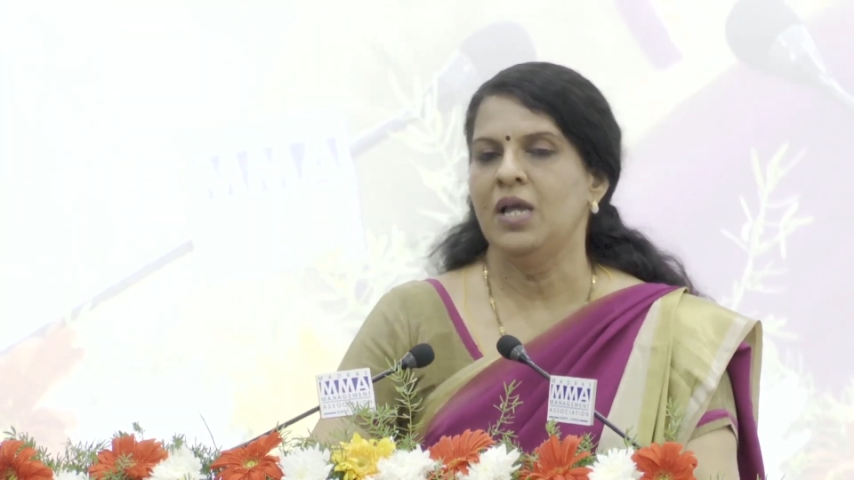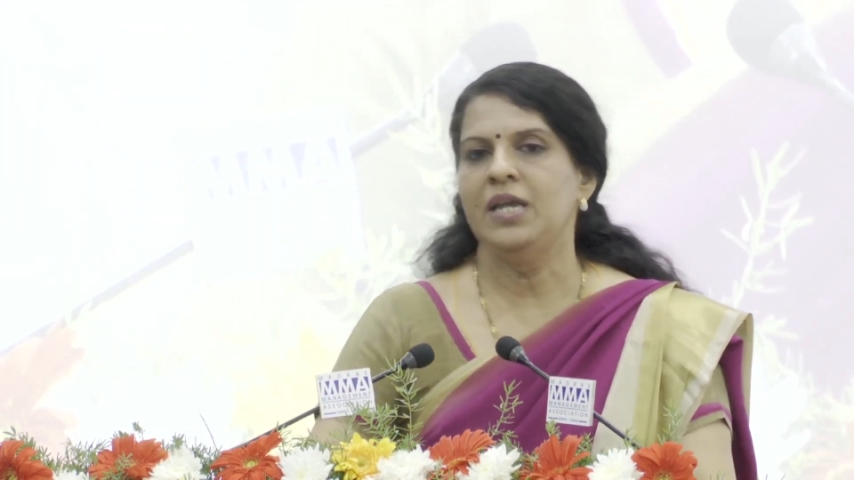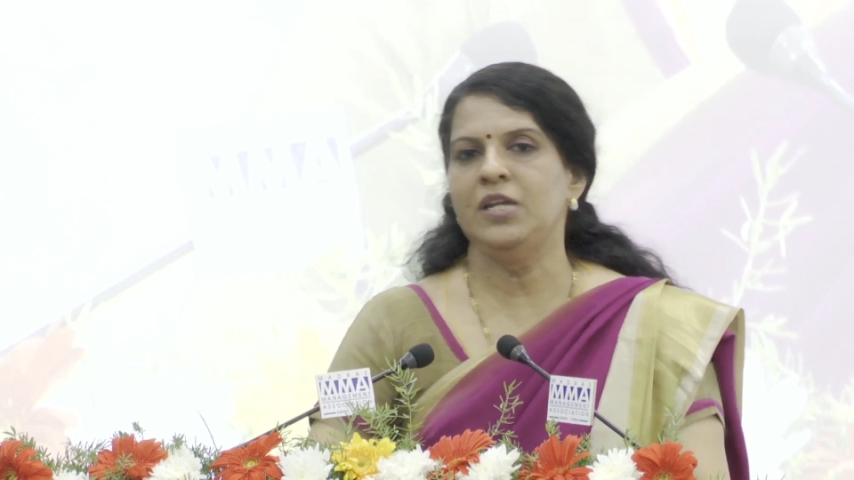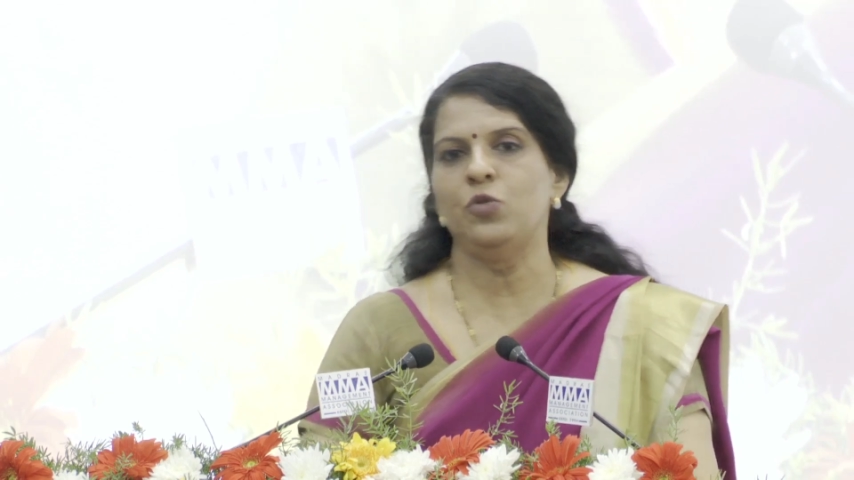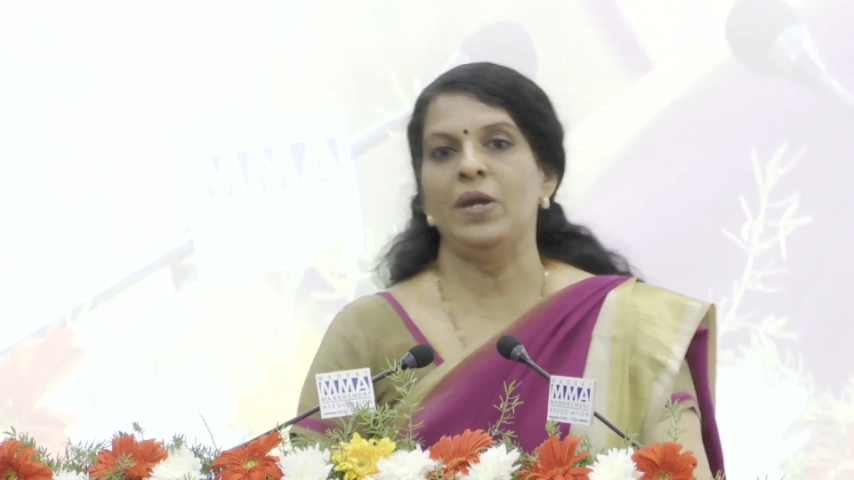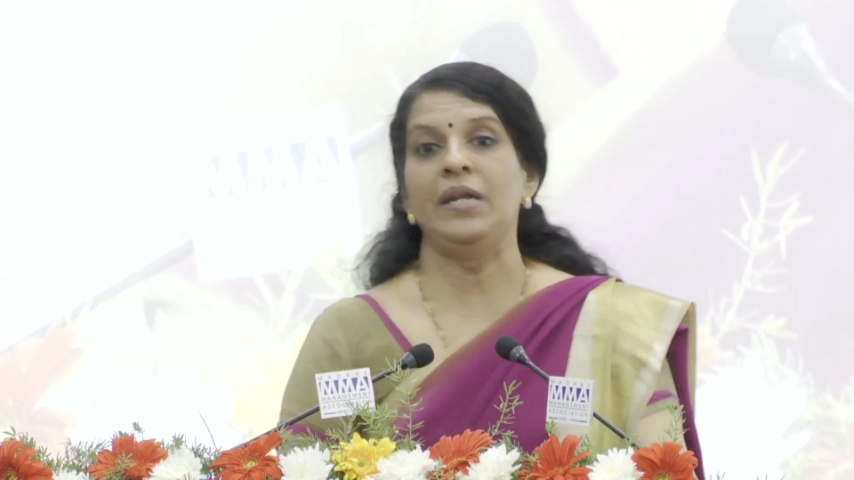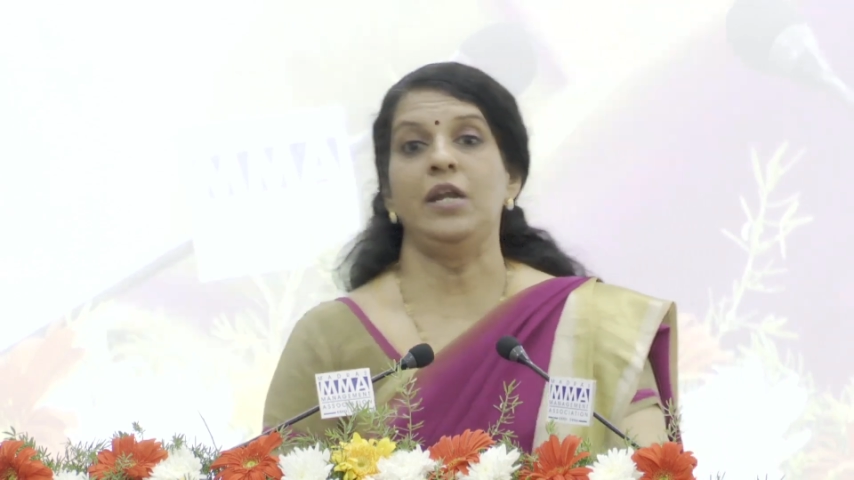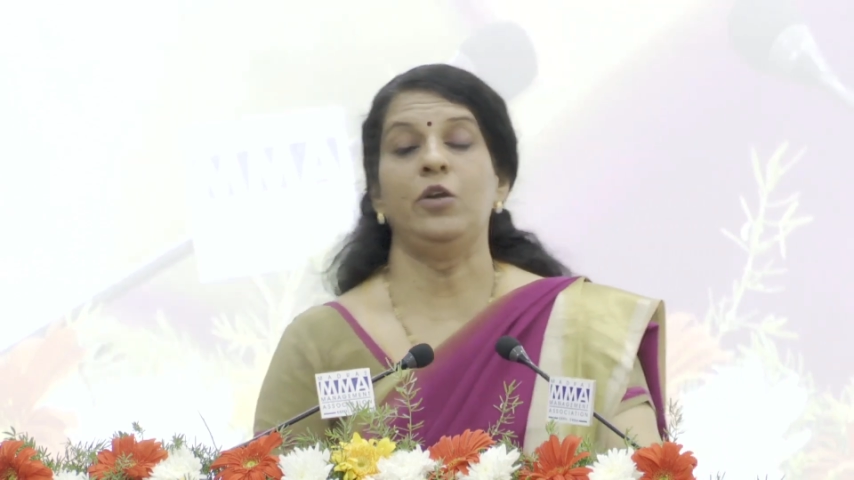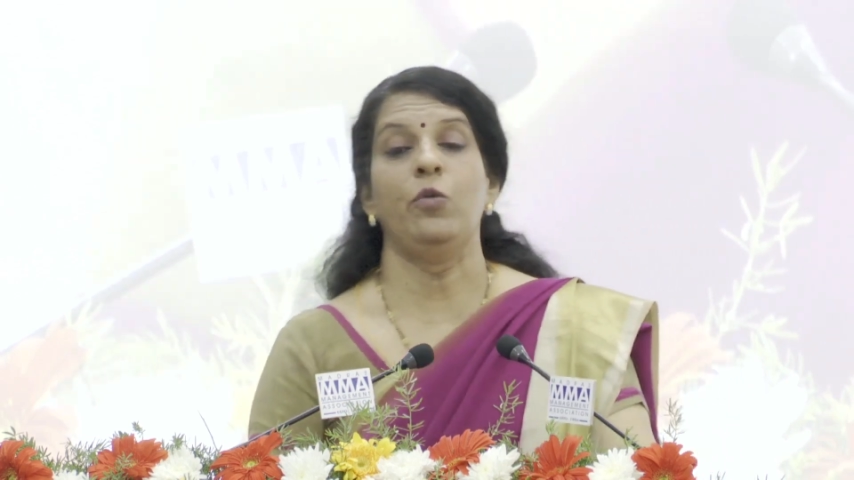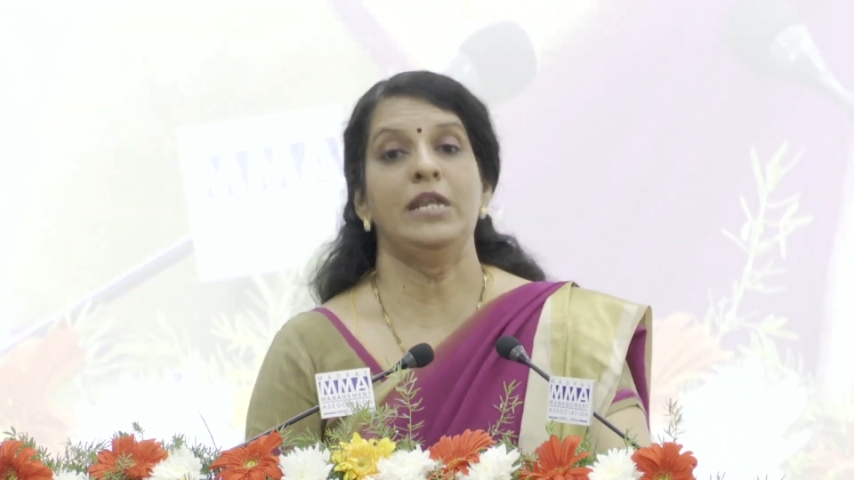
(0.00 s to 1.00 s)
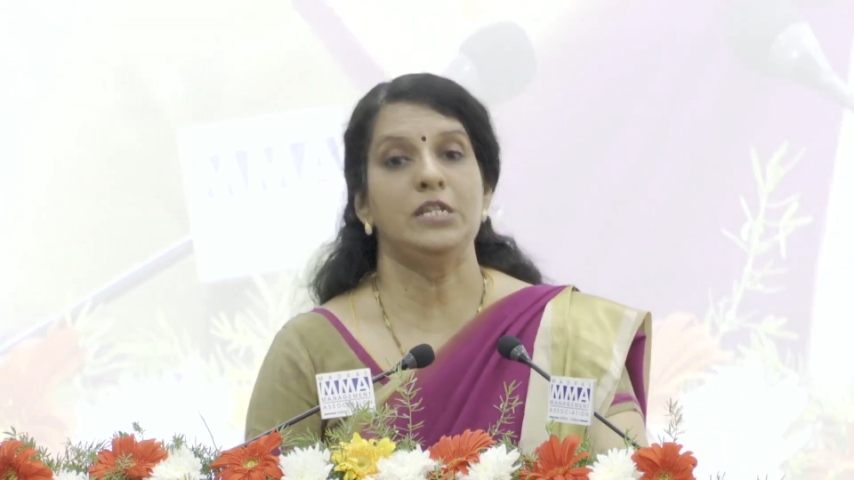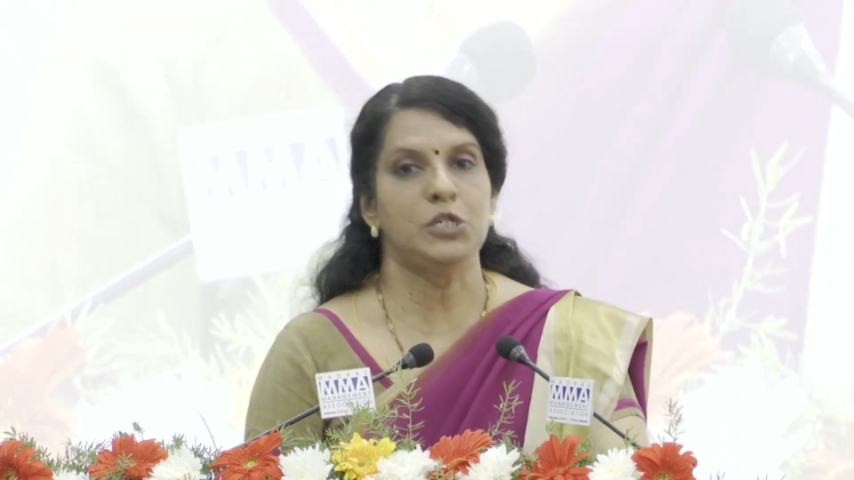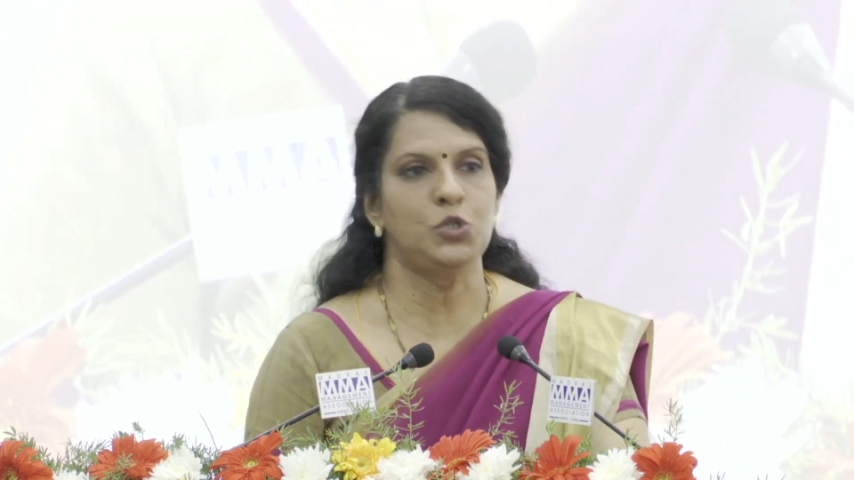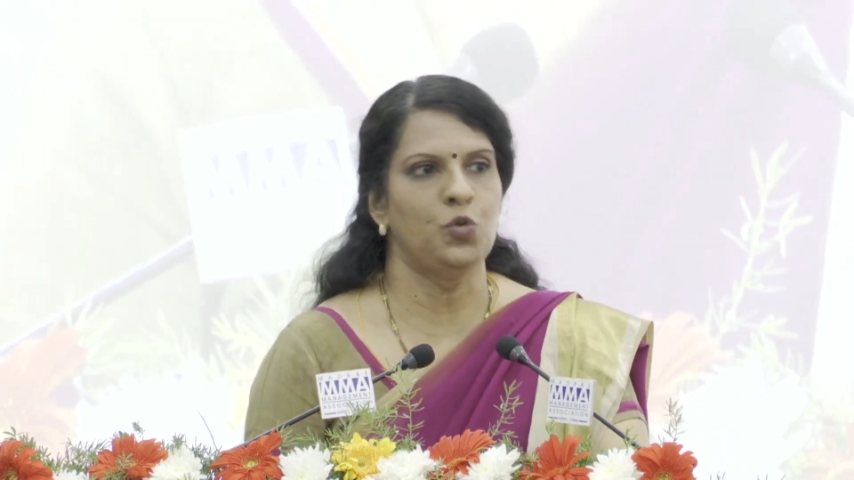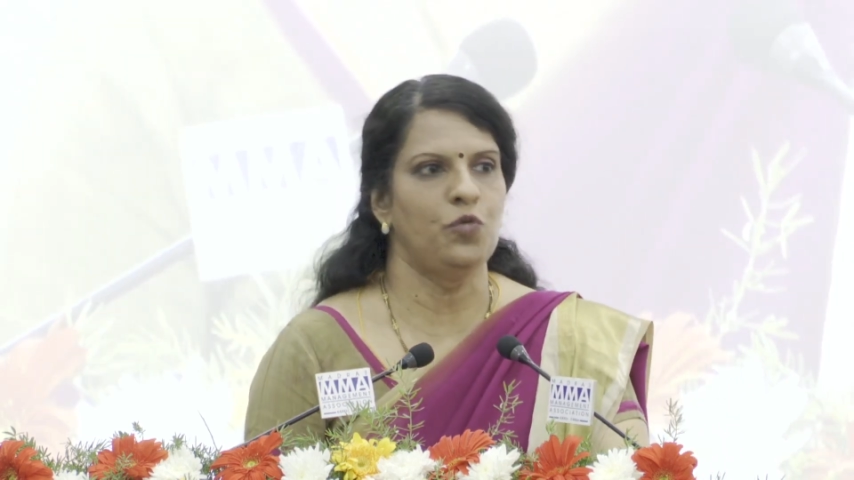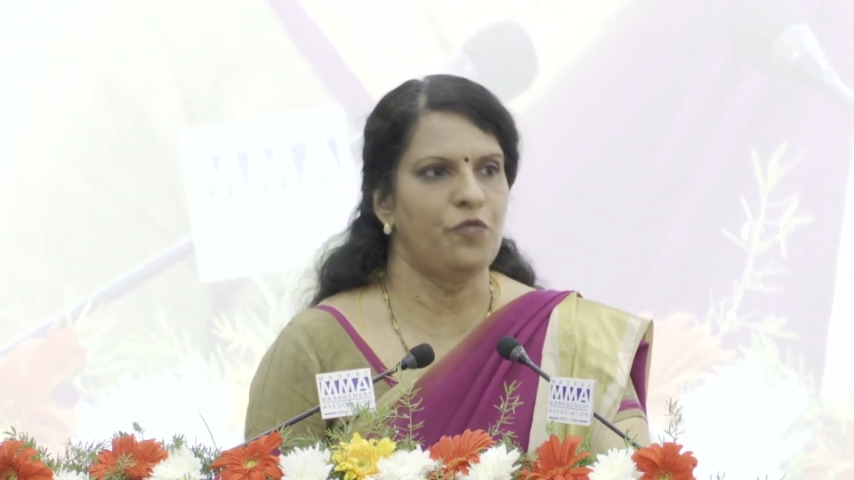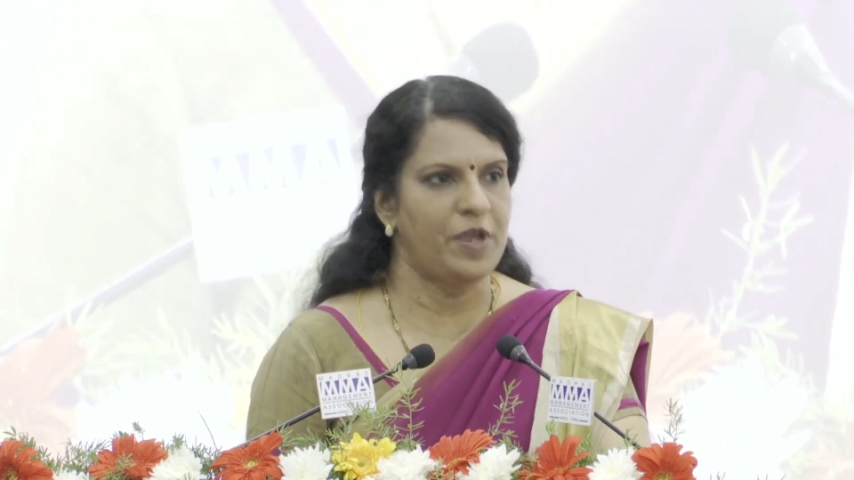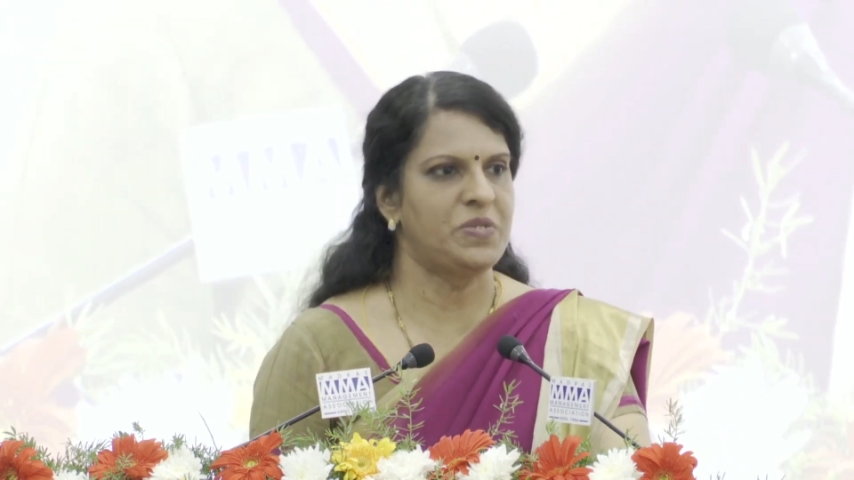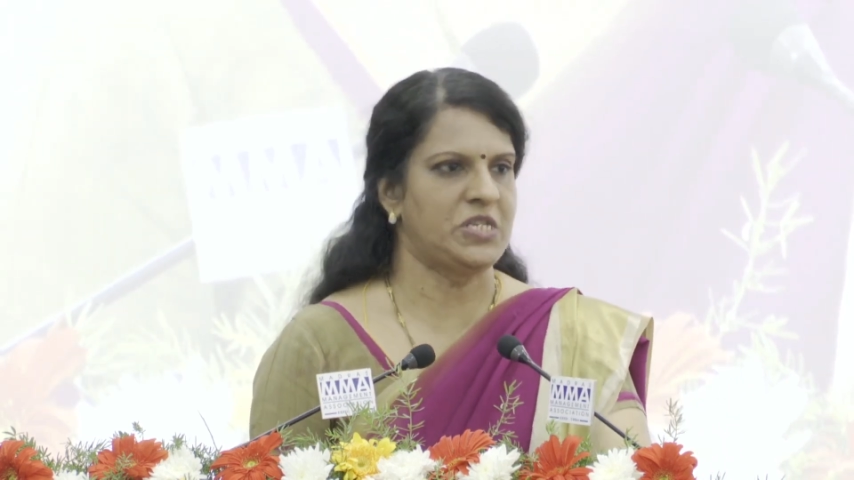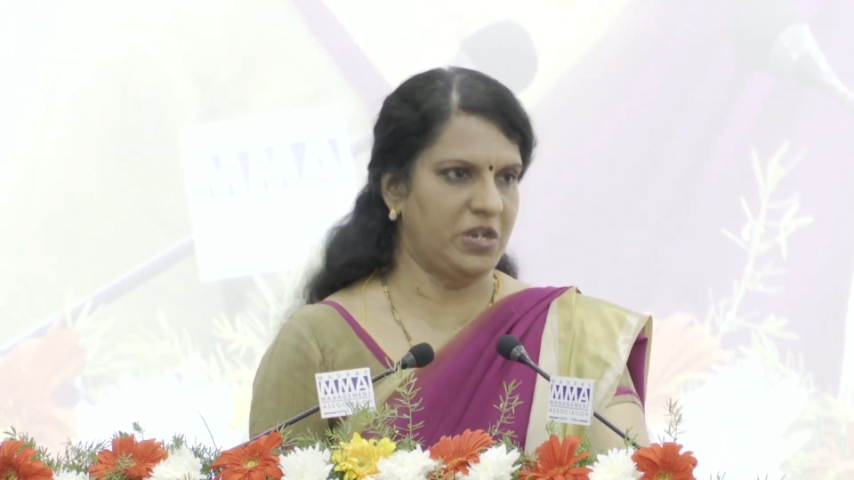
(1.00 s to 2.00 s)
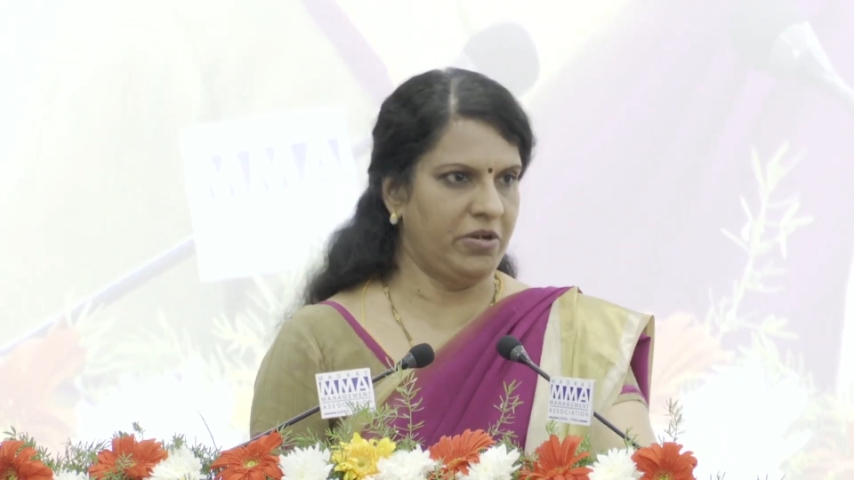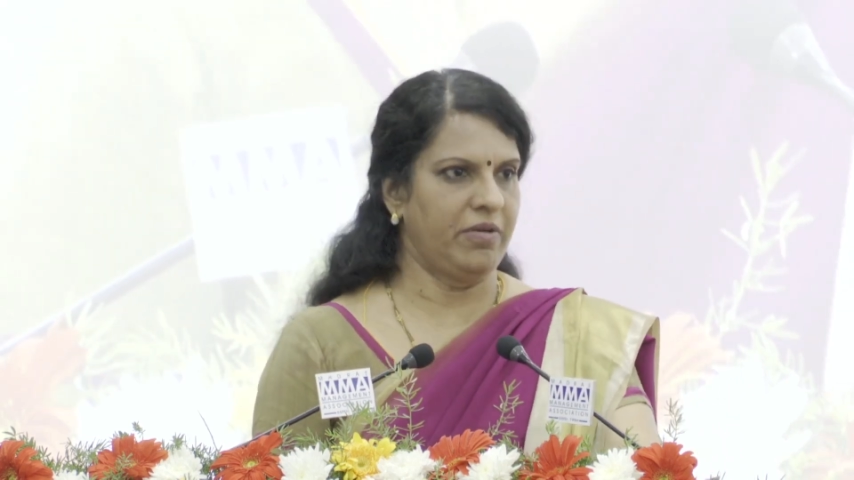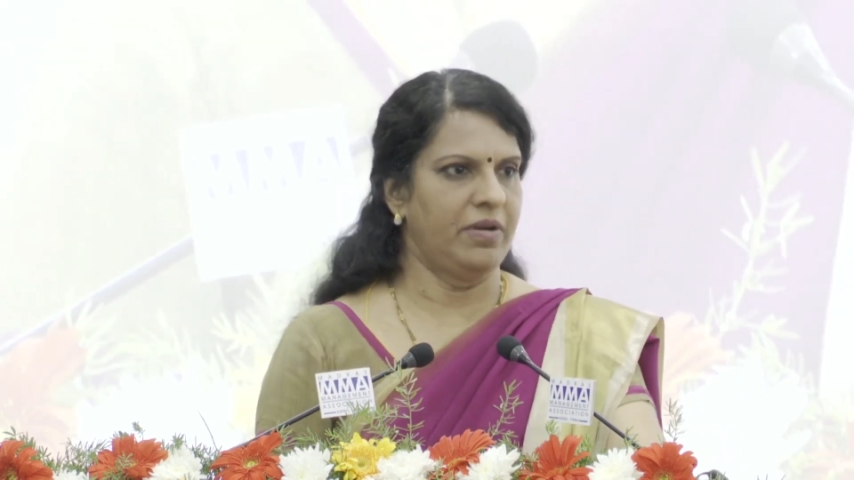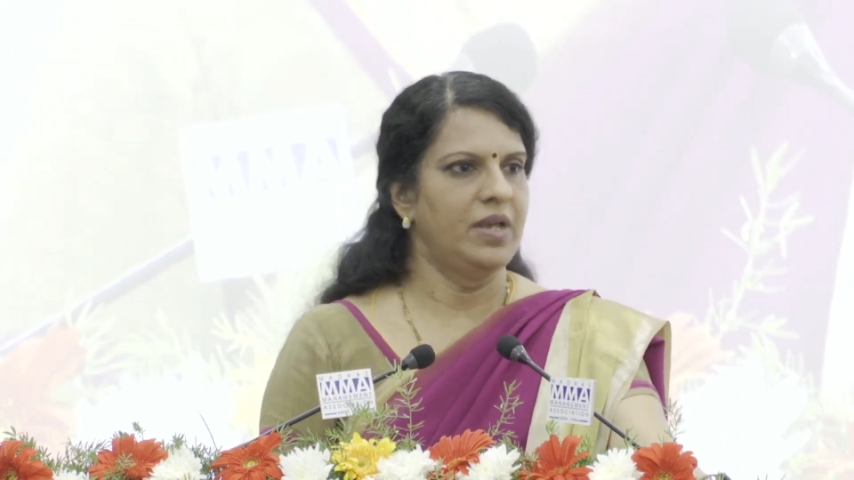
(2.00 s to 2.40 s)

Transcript: In 2022, Webster